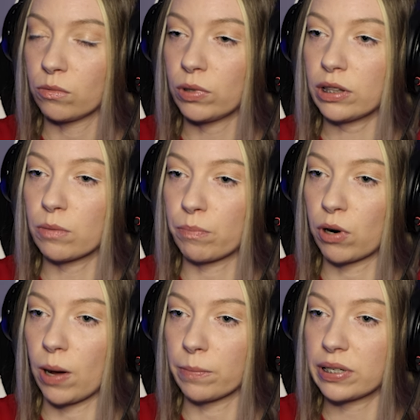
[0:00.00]
what did the
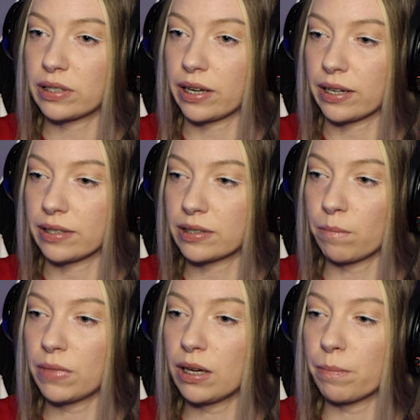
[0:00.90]
prompt say?
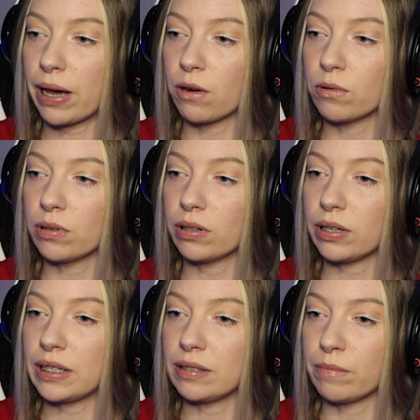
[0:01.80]
Something about
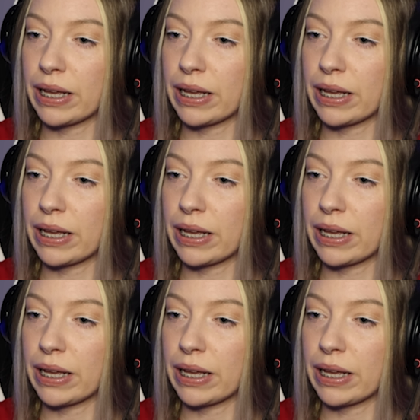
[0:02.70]
it